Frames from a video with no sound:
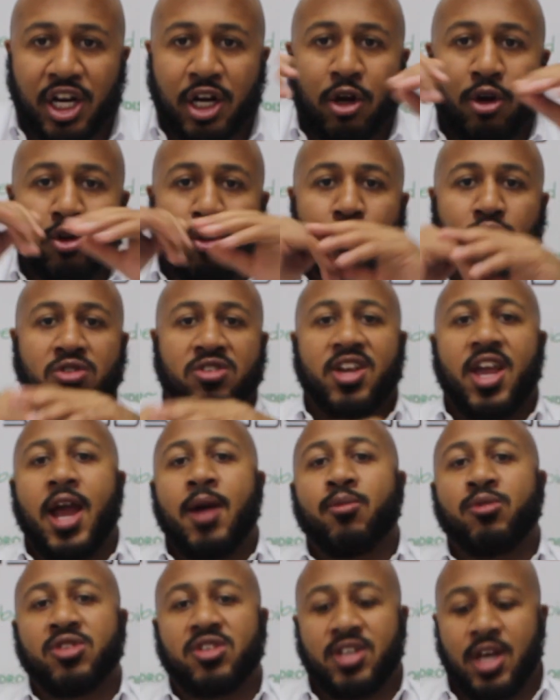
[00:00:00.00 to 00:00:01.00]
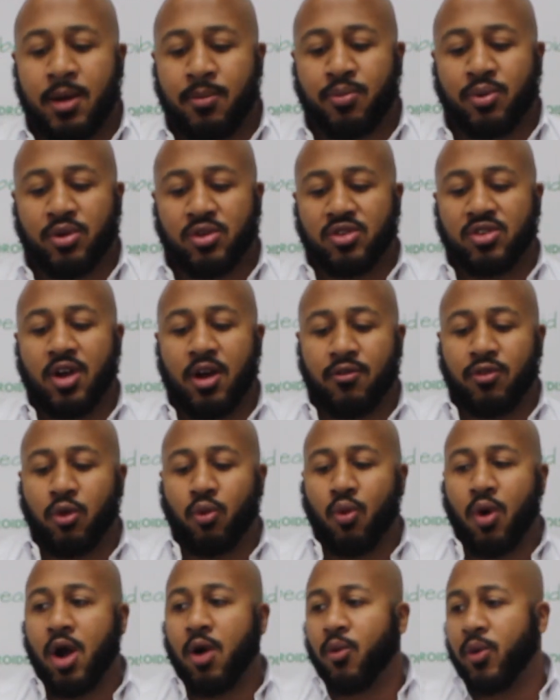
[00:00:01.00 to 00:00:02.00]
check out those camera samples of the
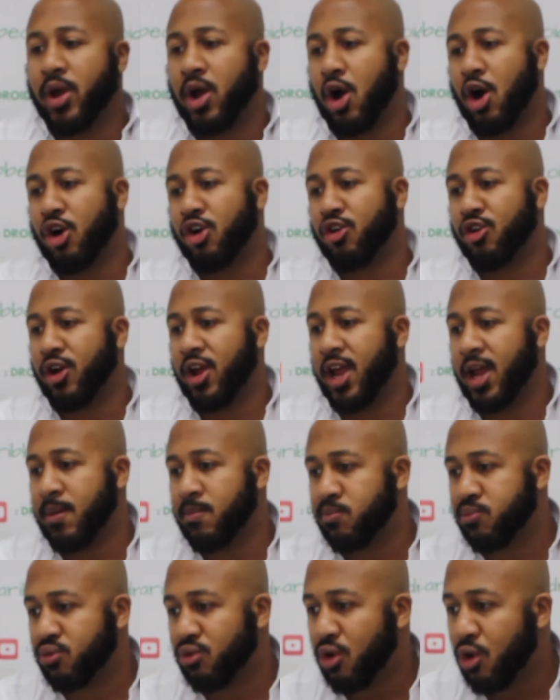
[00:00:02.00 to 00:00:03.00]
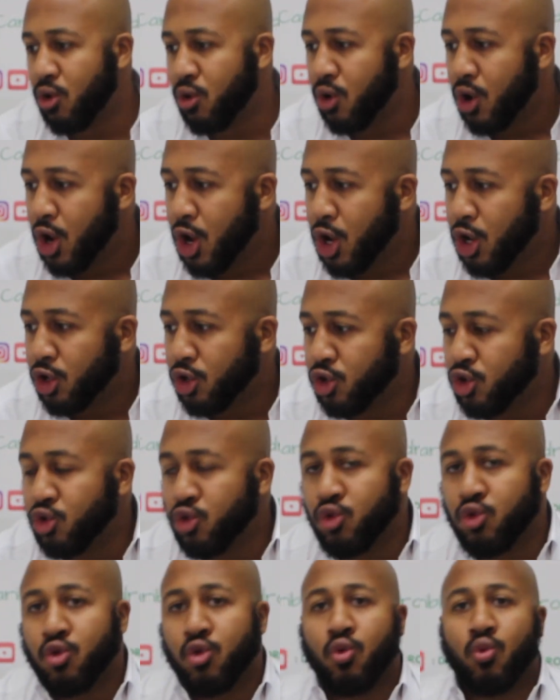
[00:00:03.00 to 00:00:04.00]
Huawei Honor 8 Pro.
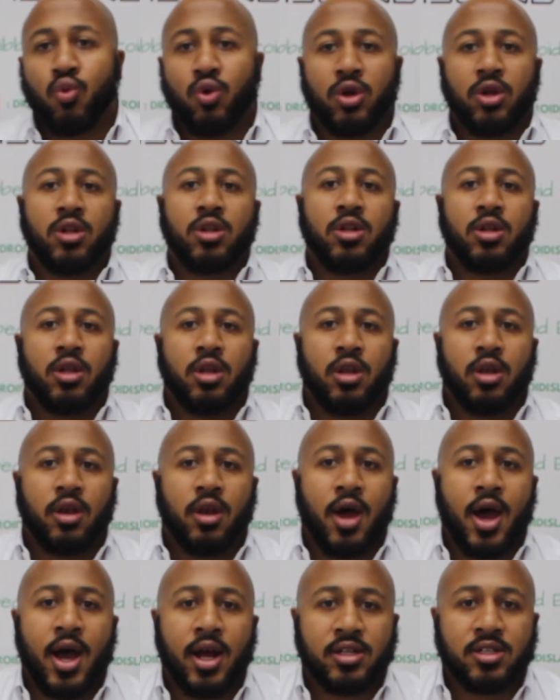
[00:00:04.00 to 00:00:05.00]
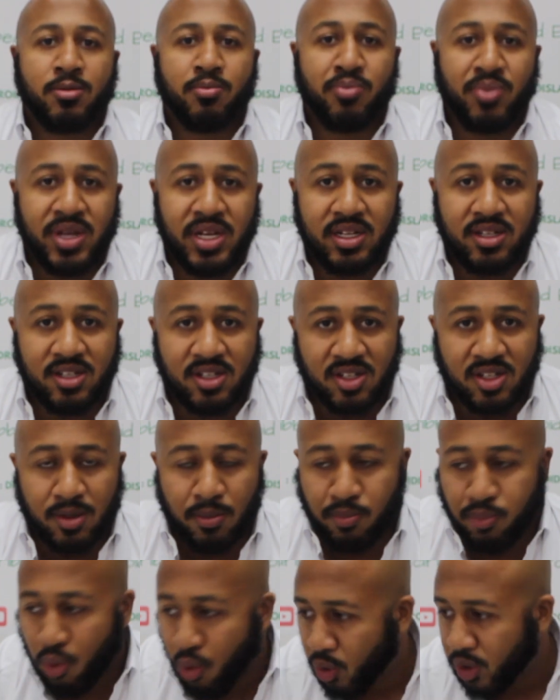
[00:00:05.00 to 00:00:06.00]
You will not be
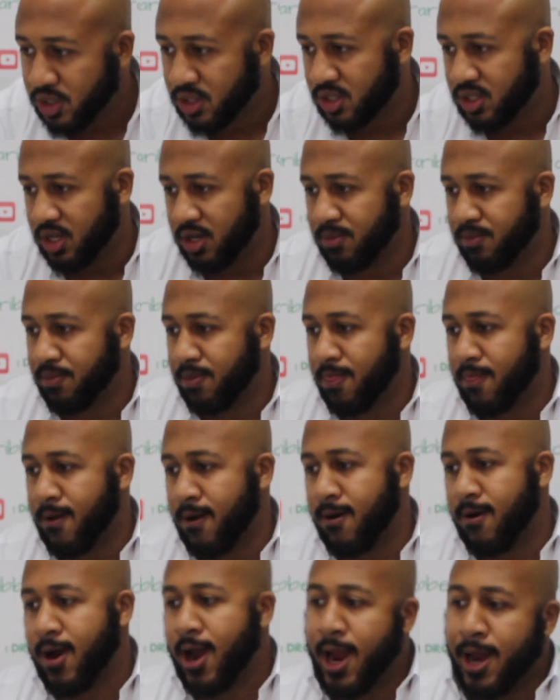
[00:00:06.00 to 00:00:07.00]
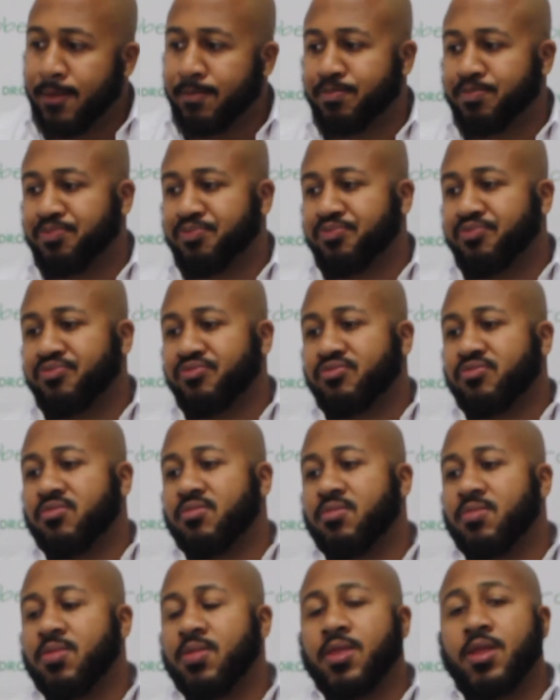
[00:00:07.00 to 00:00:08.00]
disappointed. All right.
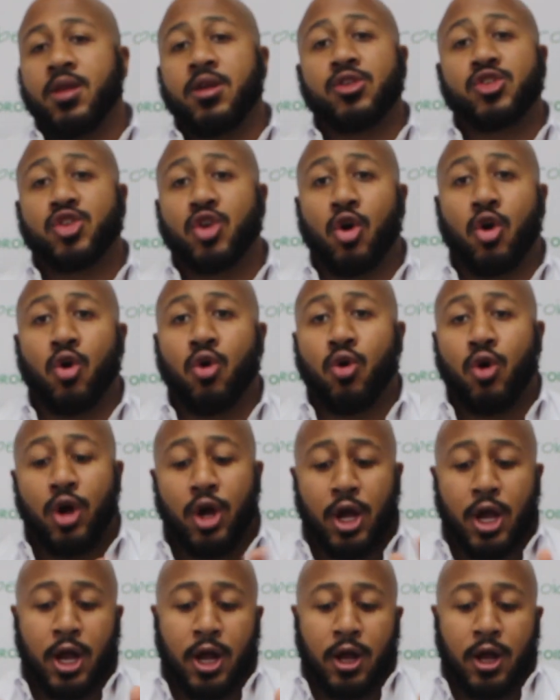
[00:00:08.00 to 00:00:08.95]
So